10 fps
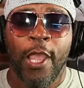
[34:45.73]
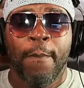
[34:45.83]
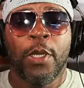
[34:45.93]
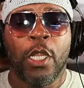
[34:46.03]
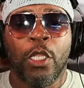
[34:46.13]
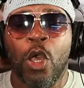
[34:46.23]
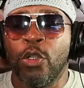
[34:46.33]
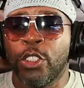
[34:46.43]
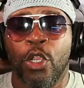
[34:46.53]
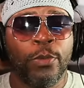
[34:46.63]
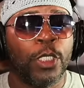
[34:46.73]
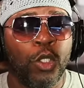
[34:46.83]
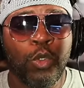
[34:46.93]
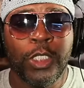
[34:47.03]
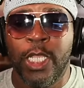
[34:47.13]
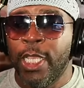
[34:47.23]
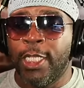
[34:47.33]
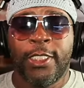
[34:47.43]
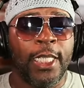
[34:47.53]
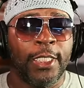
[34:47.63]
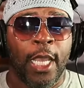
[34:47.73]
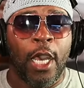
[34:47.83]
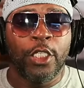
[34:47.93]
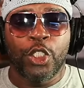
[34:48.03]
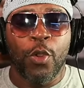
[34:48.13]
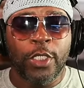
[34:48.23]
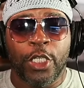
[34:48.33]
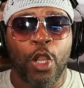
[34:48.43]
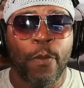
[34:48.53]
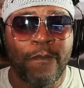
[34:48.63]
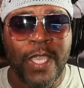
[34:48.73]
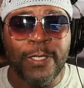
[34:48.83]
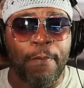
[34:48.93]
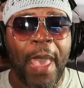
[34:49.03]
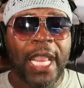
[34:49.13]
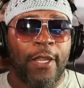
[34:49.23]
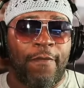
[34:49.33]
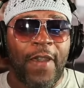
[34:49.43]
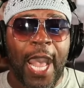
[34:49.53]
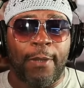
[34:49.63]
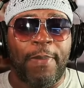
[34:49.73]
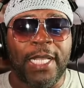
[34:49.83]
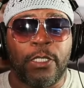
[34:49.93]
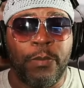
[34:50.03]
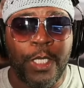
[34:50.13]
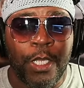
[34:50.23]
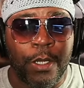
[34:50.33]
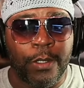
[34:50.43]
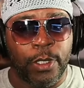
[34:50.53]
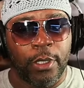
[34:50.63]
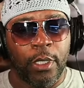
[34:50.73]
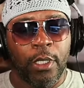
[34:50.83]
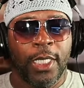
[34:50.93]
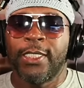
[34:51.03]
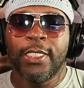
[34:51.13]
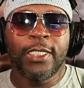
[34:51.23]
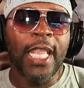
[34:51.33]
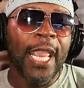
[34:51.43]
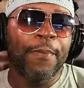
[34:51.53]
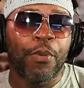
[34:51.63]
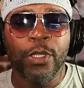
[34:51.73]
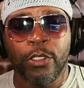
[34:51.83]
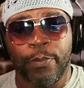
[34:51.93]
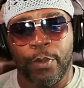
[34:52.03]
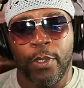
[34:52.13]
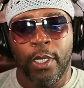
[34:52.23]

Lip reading: But a long-term solution is just a short-term fix magnified by some years. It's the same principle.